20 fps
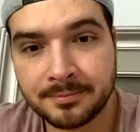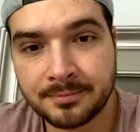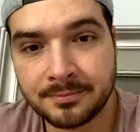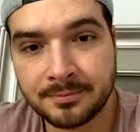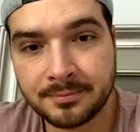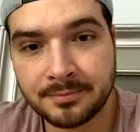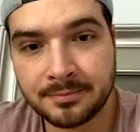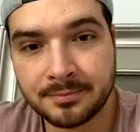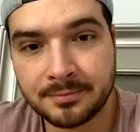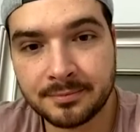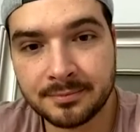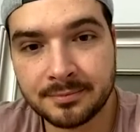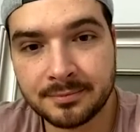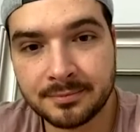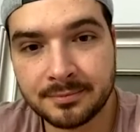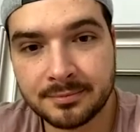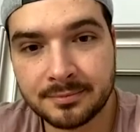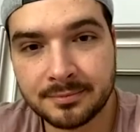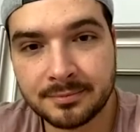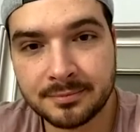
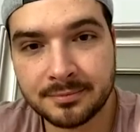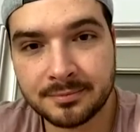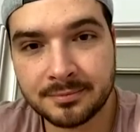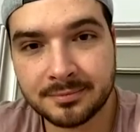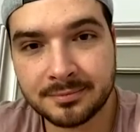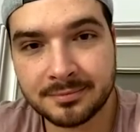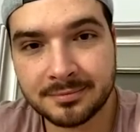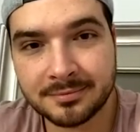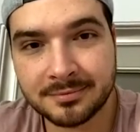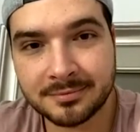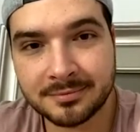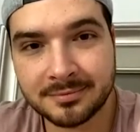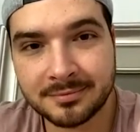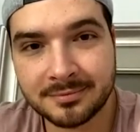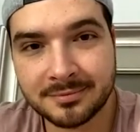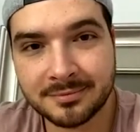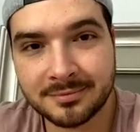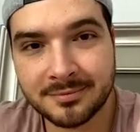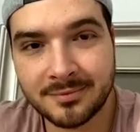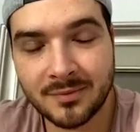
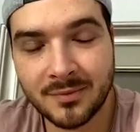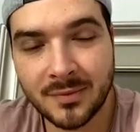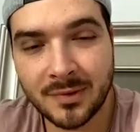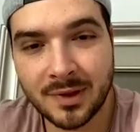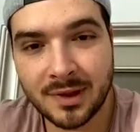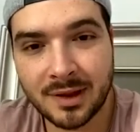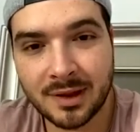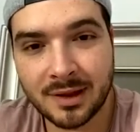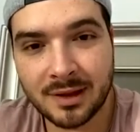This person isn't speaking.